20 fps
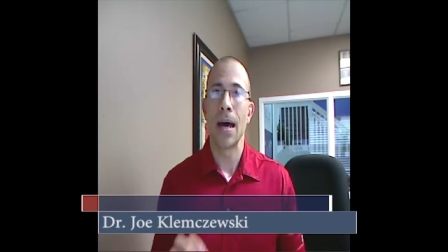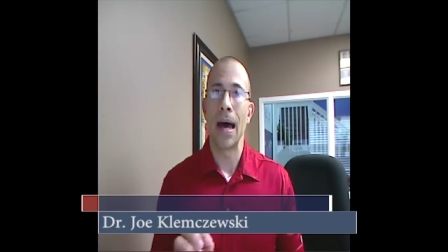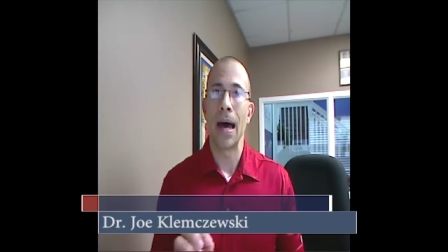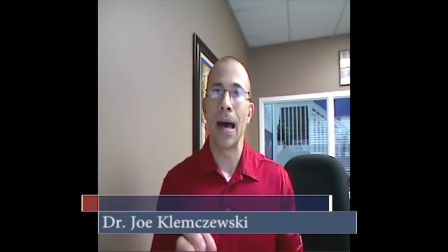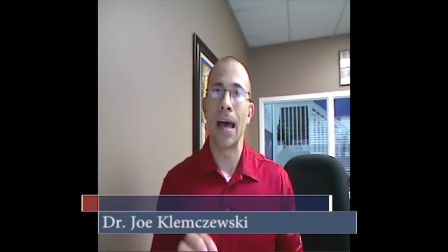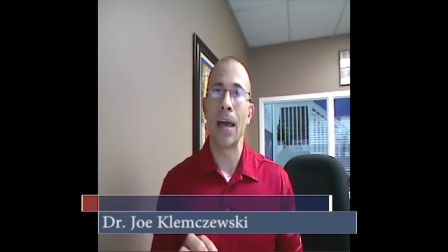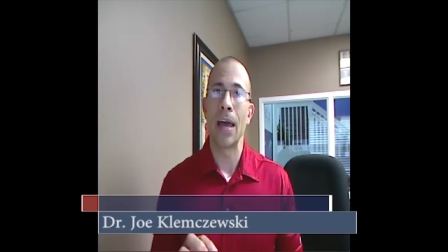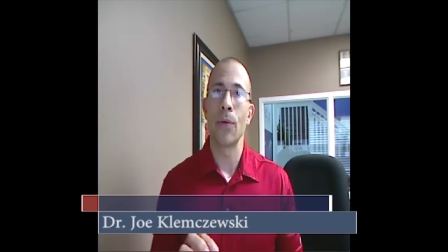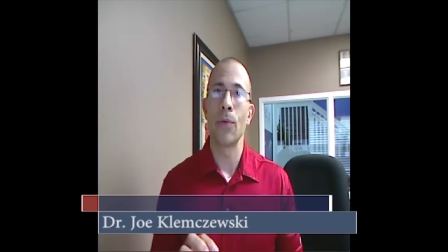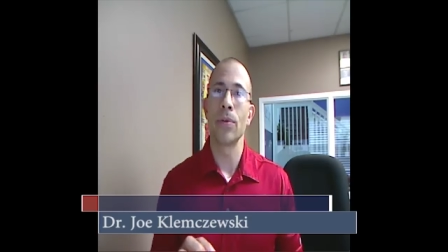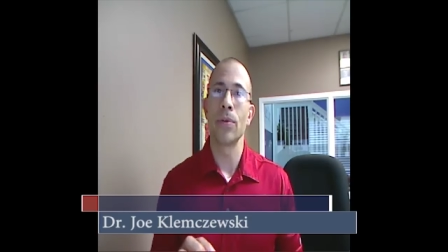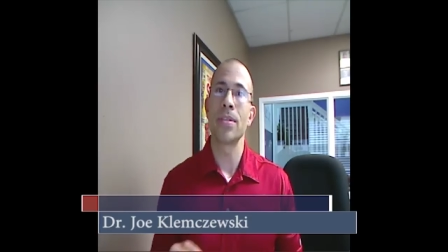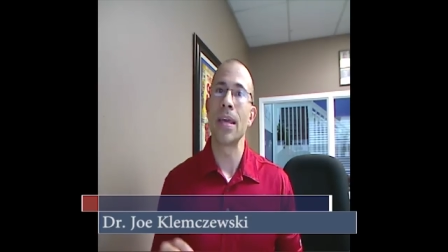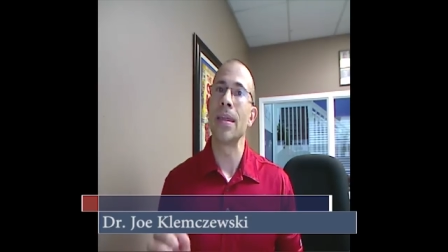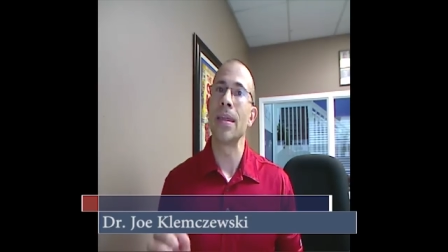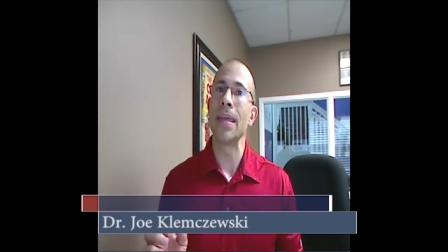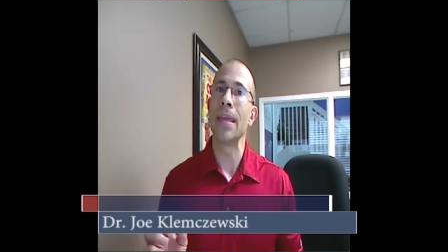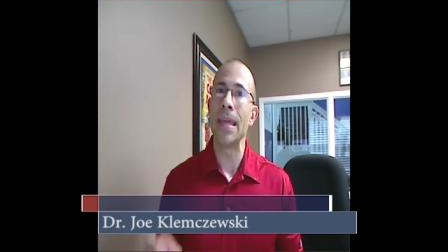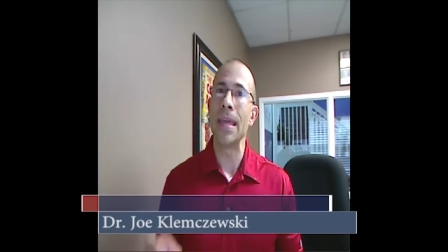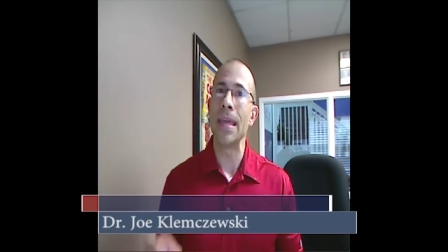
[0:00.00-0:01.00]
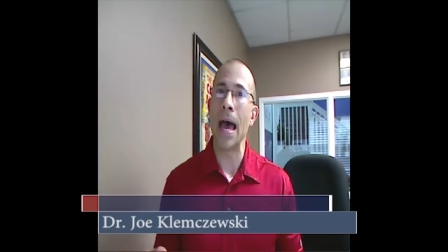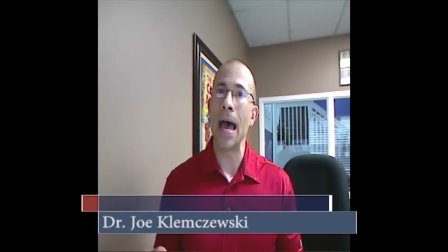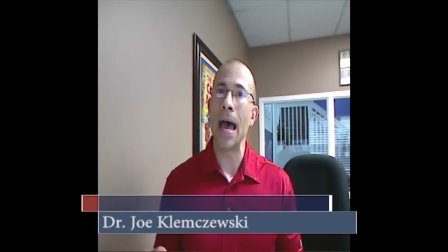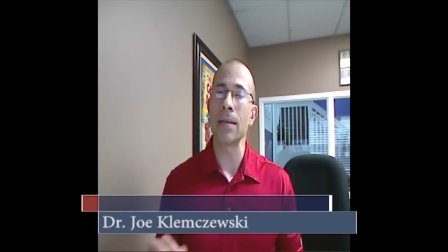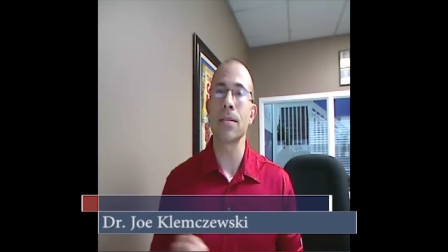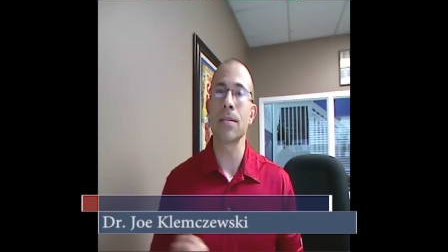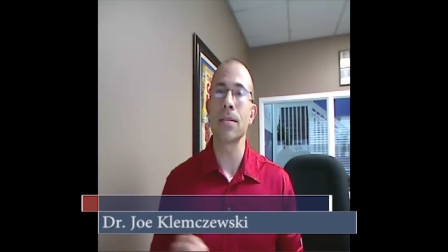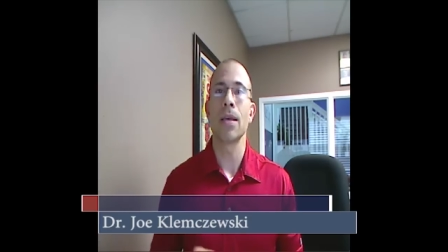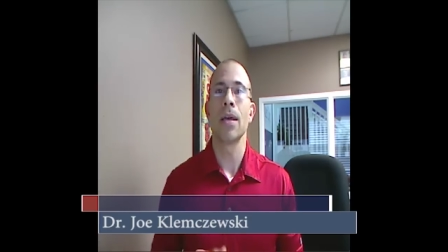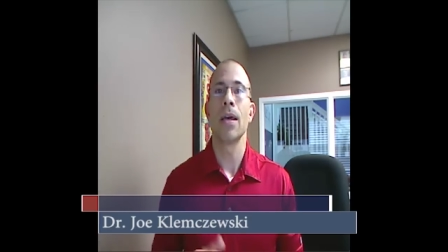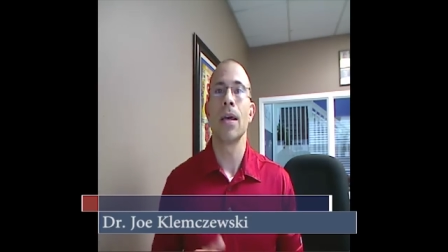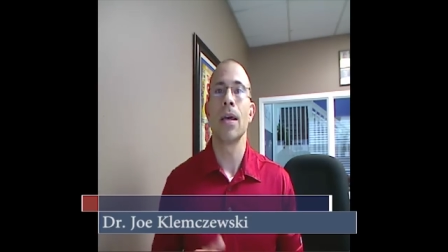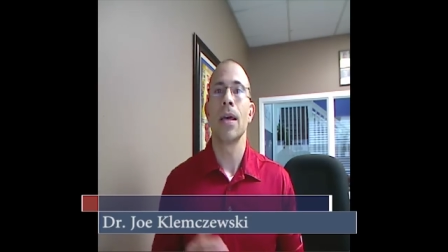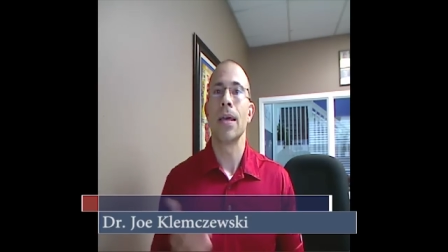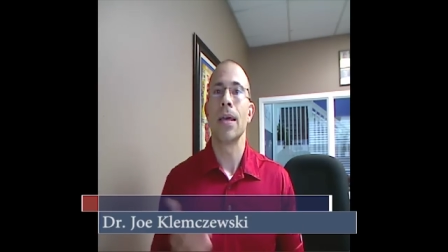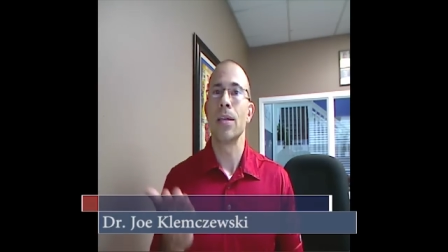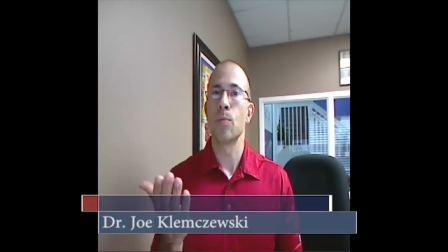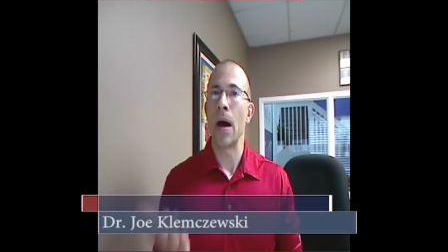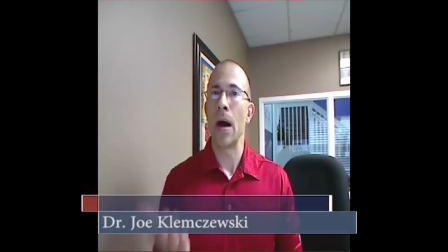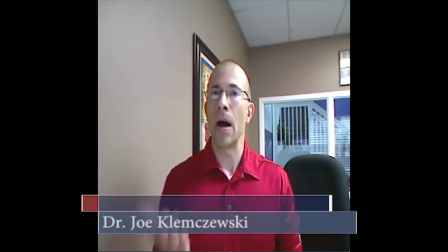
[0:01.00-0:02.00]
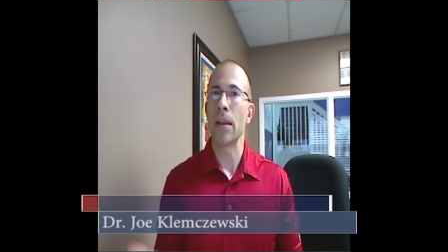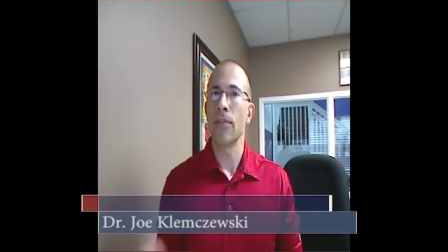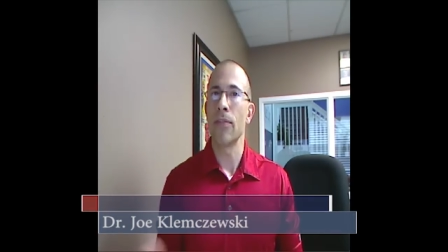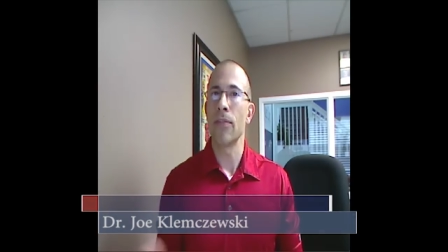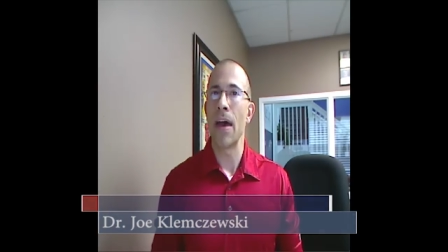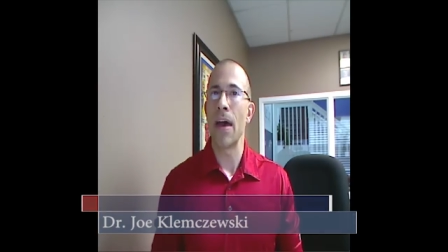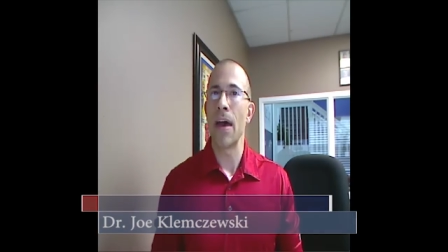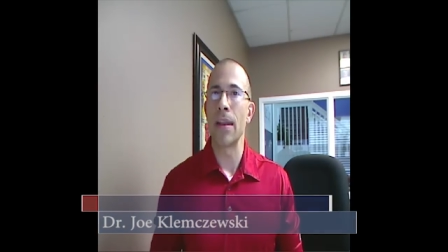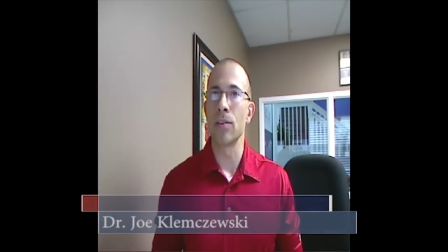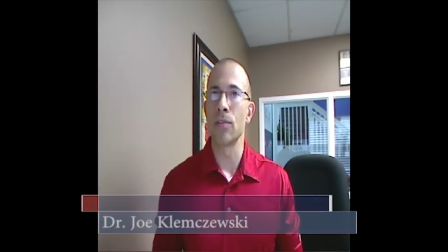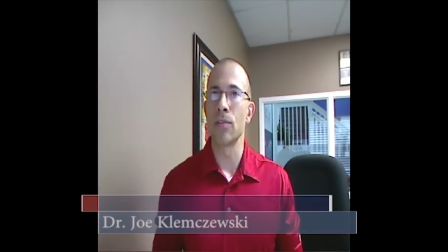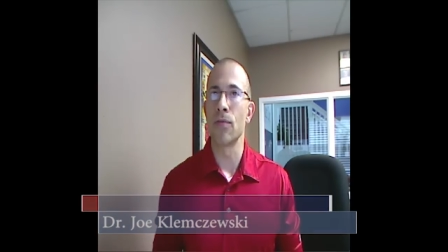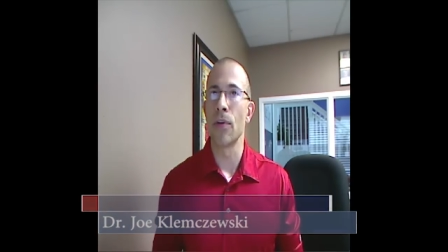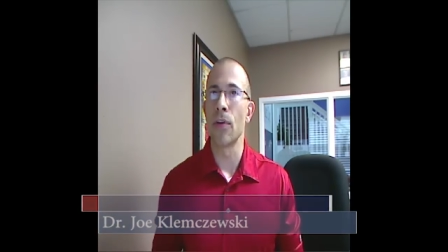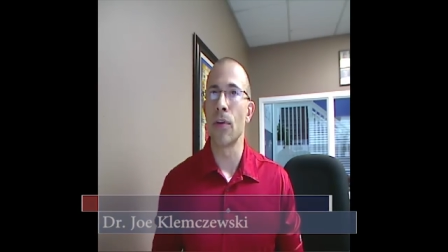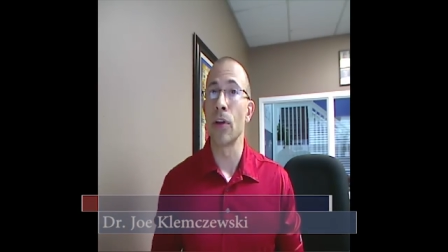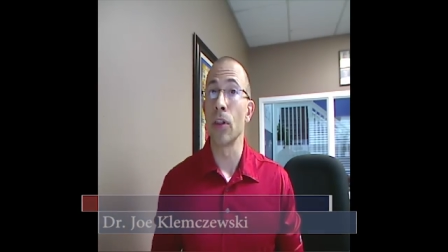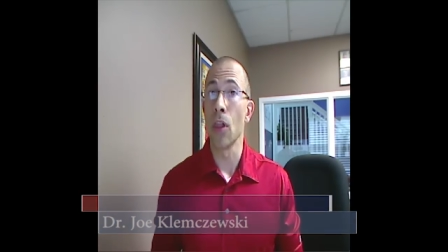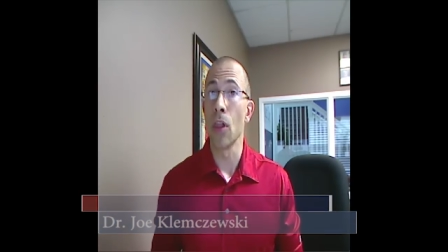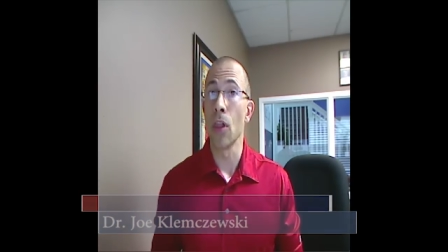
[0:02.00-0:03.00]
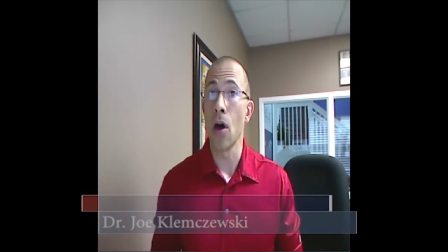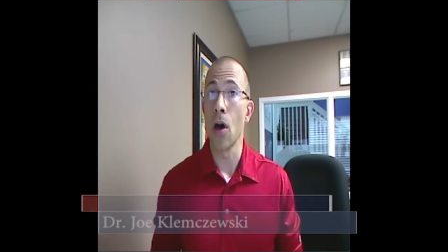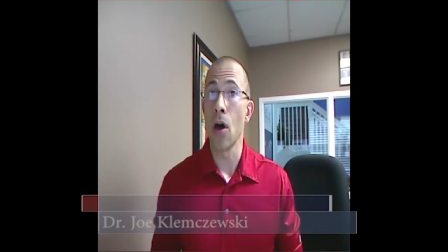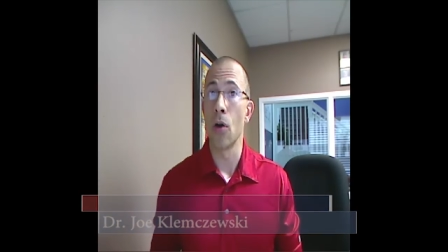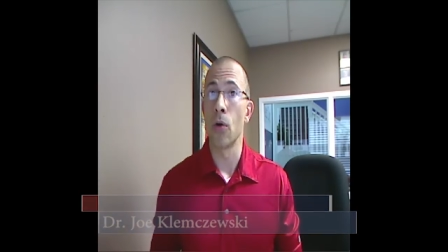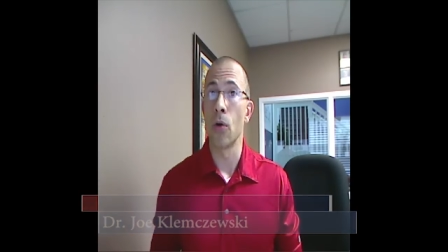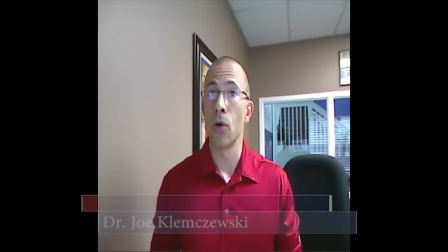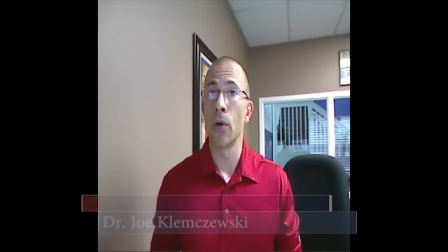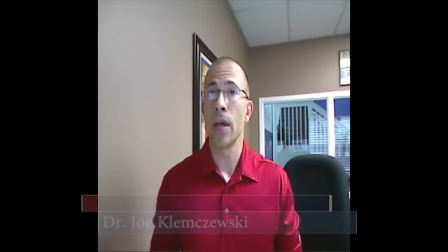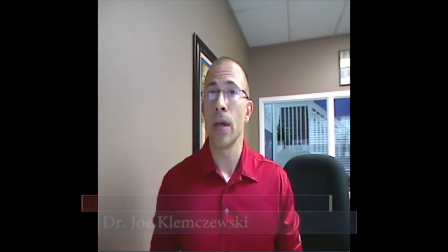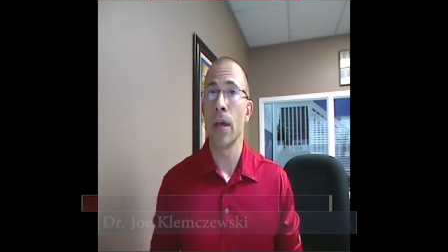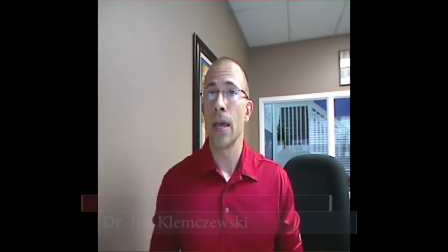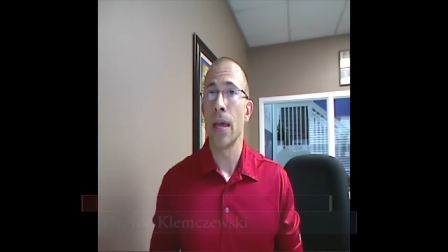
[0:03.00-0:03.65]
I would say that yes, his body fat is very low.